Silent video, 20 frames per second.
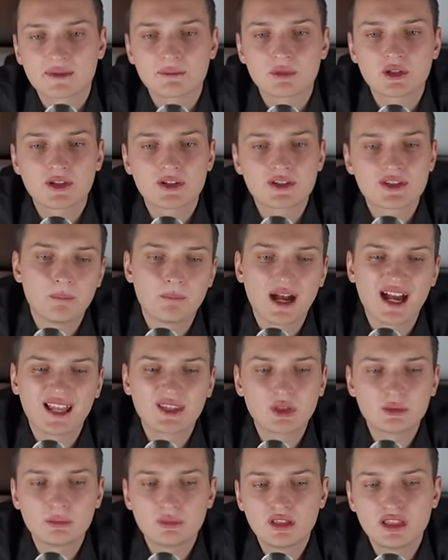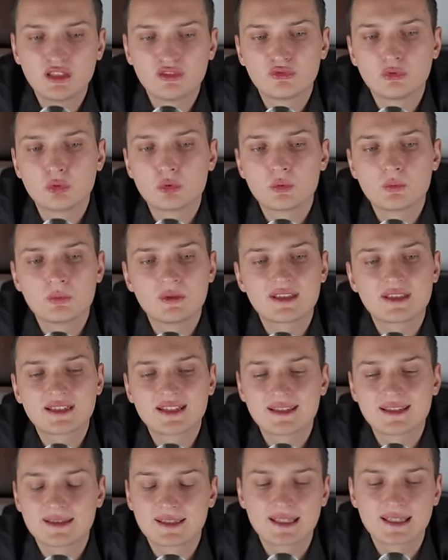because I don't believe we would be
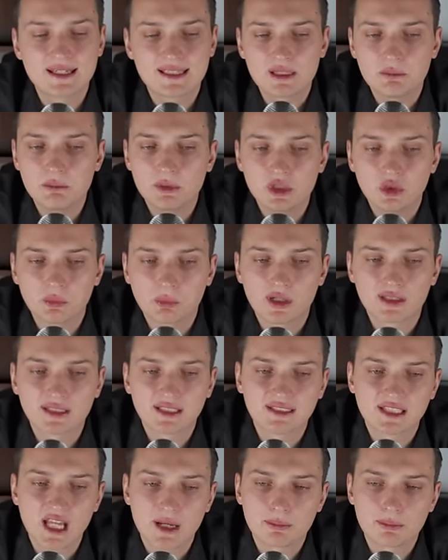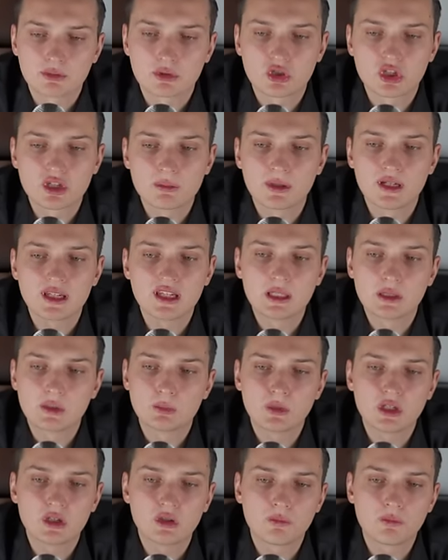seeing 60 billion market cap on Shiba
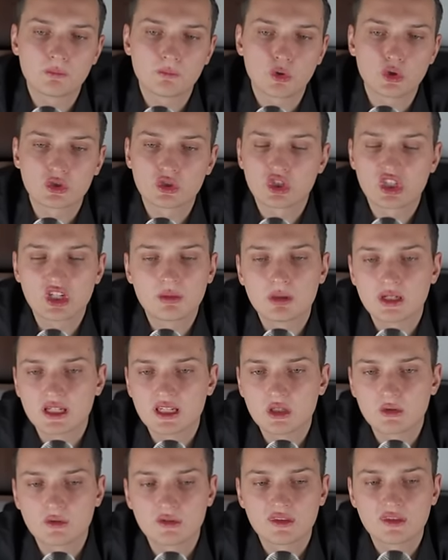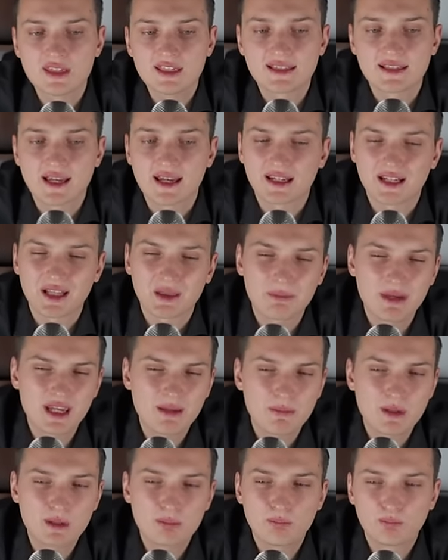in on Shiba in this cycle.
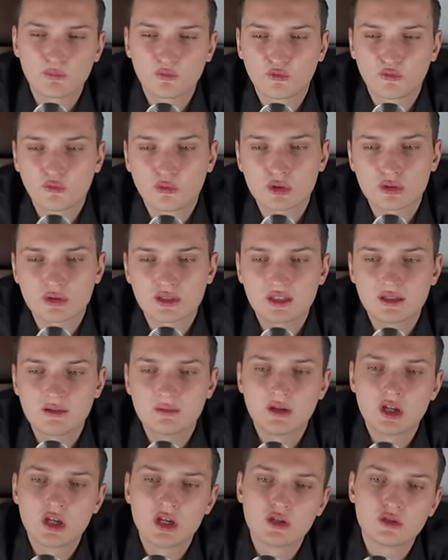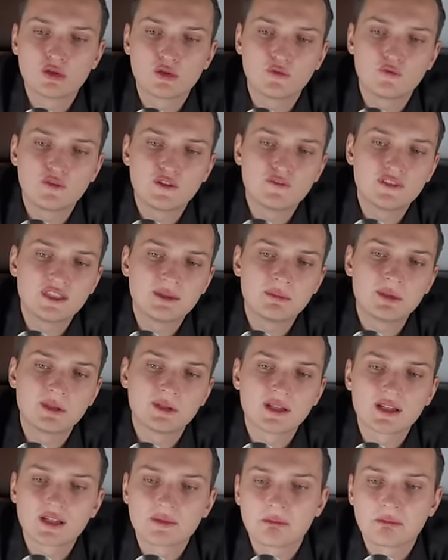Maybe 40 to 50
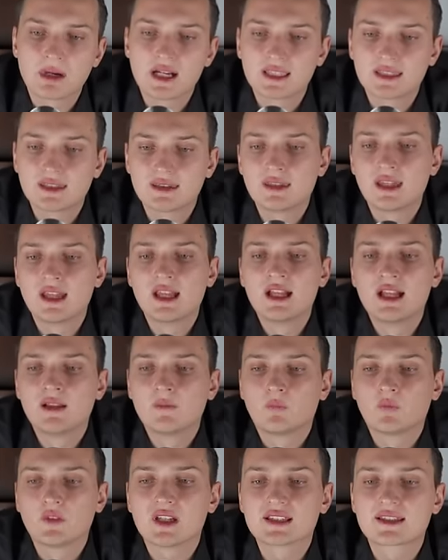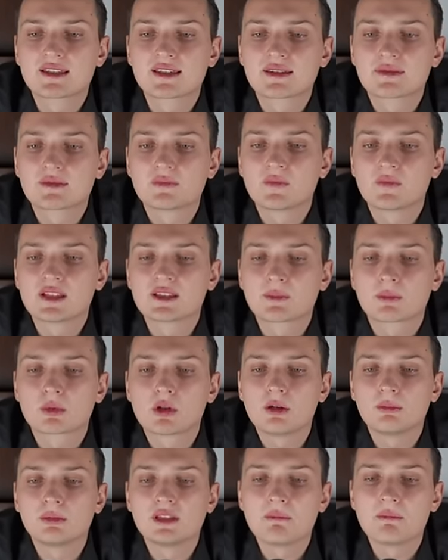billion, but that's that's
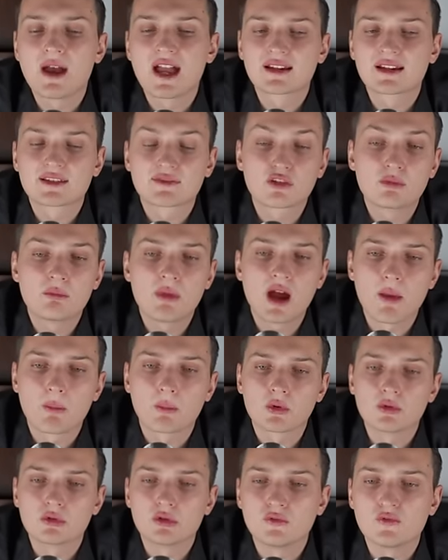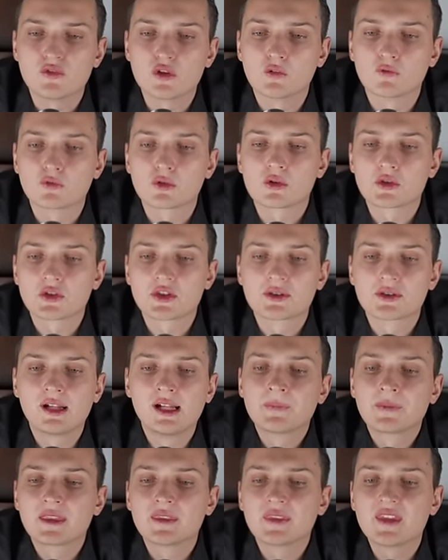probably max from my point of view, of course.
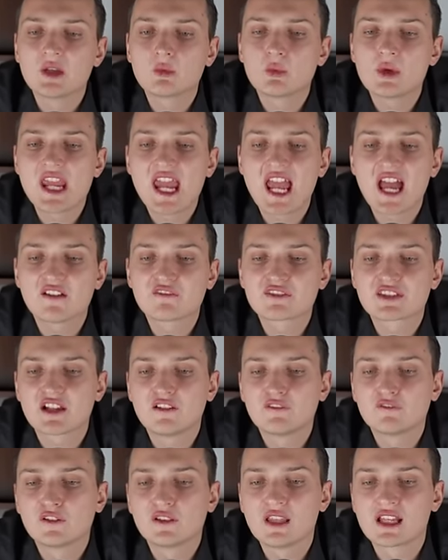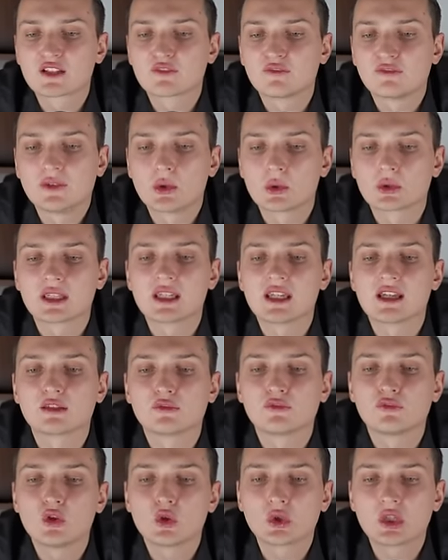Then we have something like Floki, and
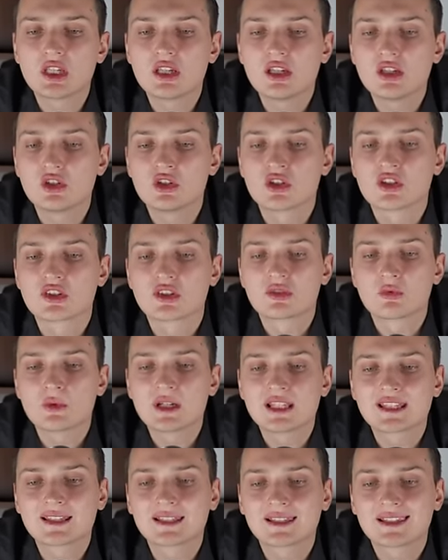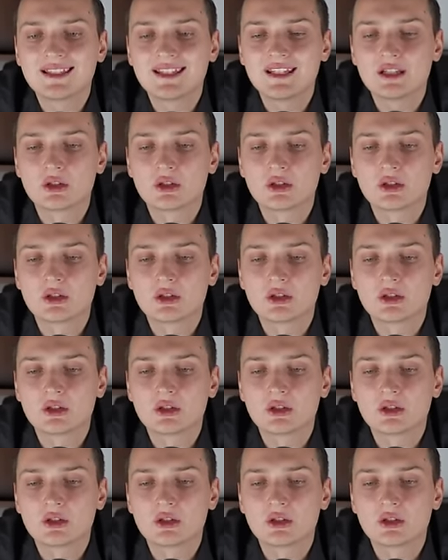Floki just recently